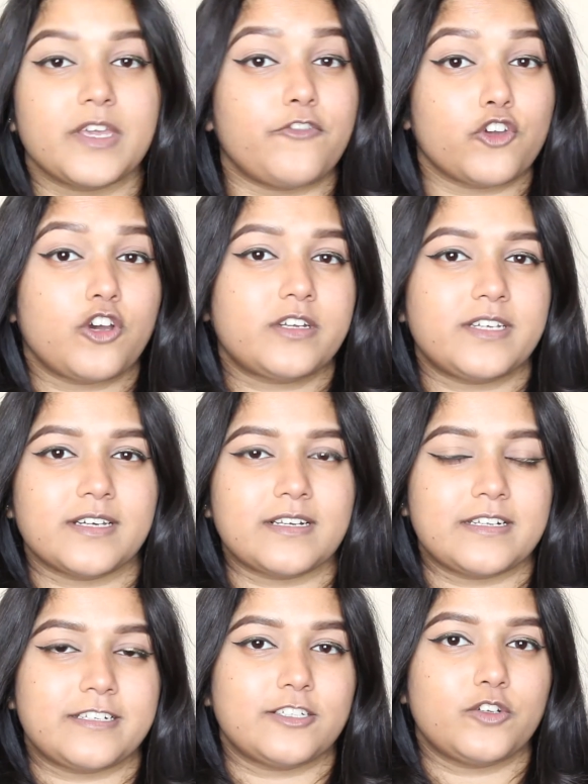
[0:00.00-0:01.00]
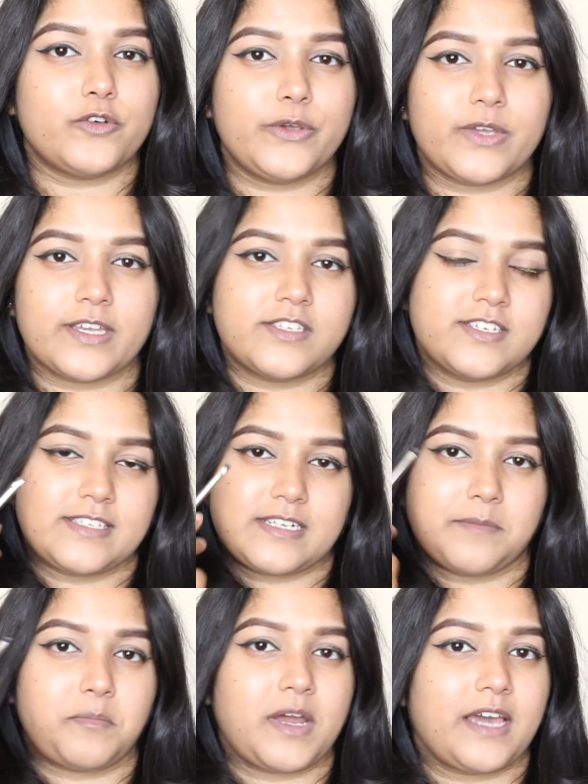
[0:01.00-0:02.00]
If you got a glitter glue, you can just
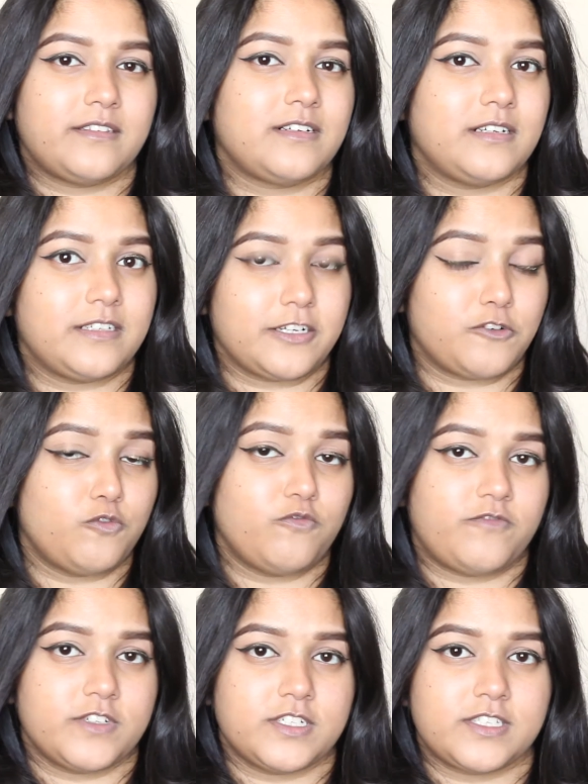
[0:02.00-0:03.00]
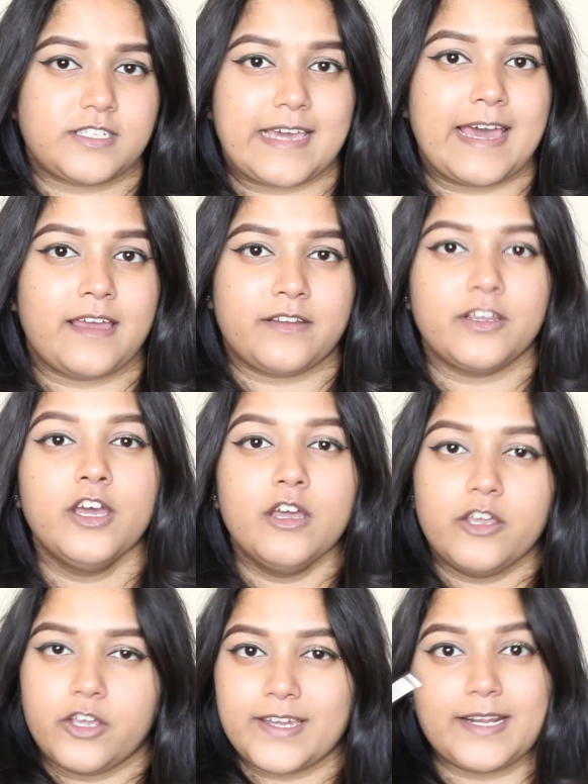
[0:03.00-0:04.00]
apply the glitter glue first and
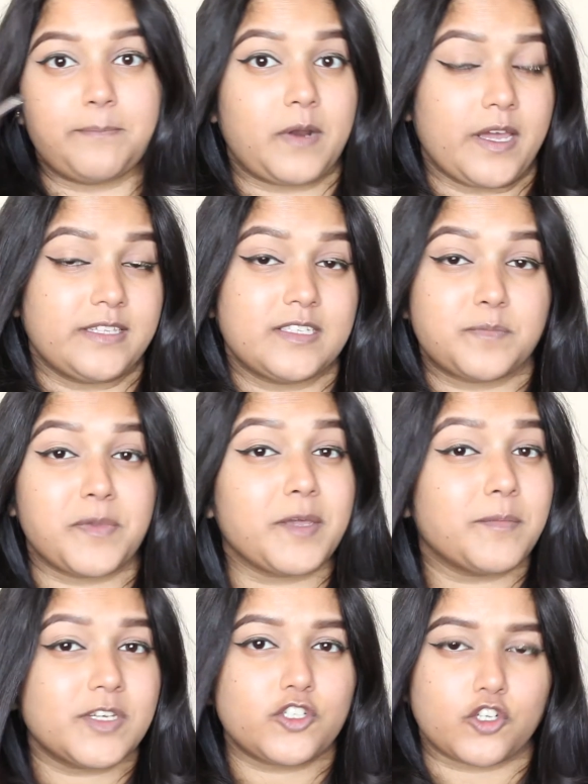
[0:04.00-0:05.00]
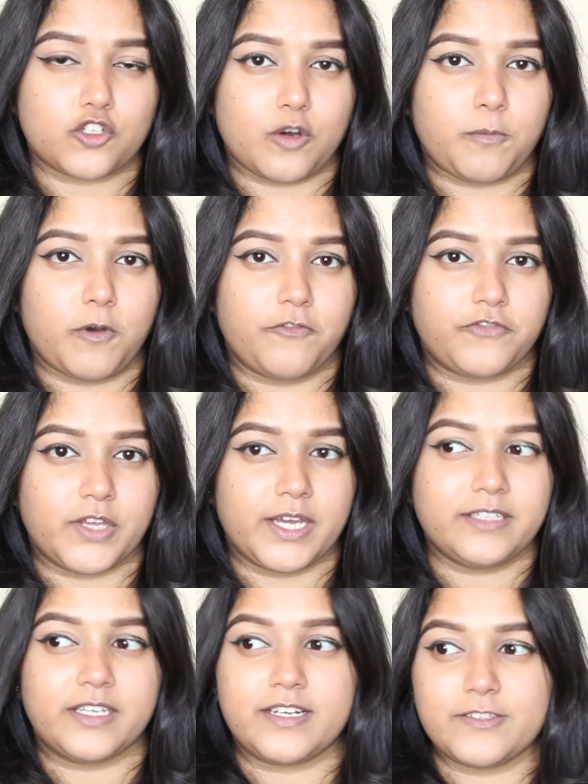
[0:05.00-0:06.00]
you can apply this pigment on top of
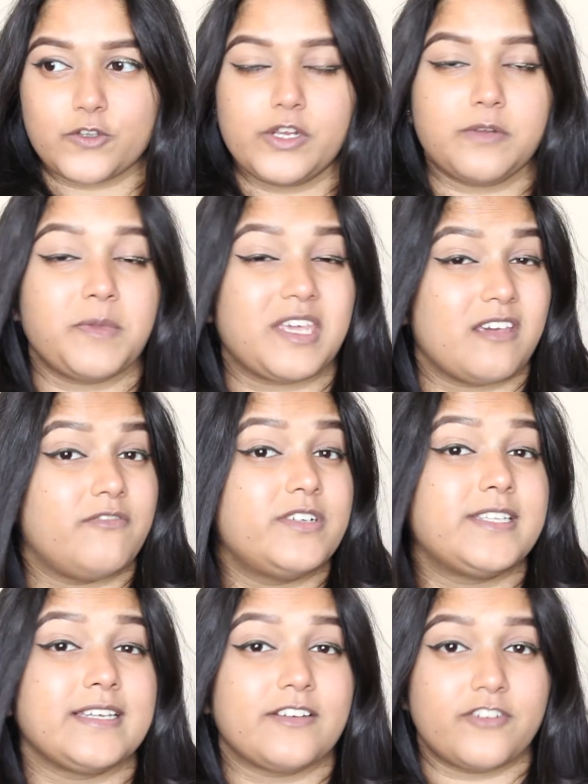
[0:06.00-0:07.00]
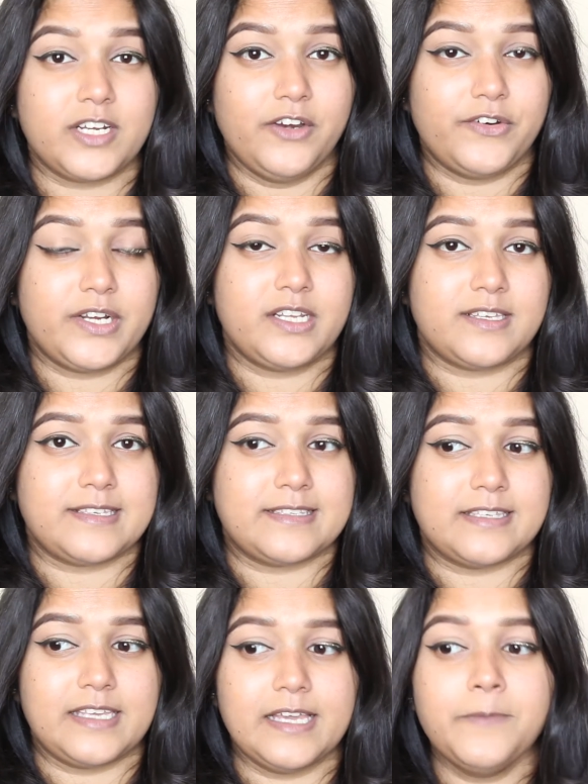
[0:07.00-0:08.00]
that. That is going to make everything really, really
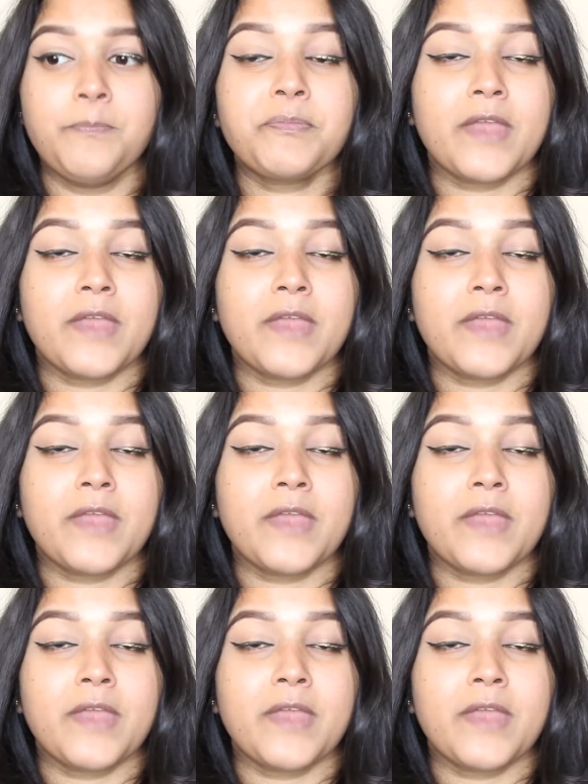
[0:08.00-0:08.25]
easy.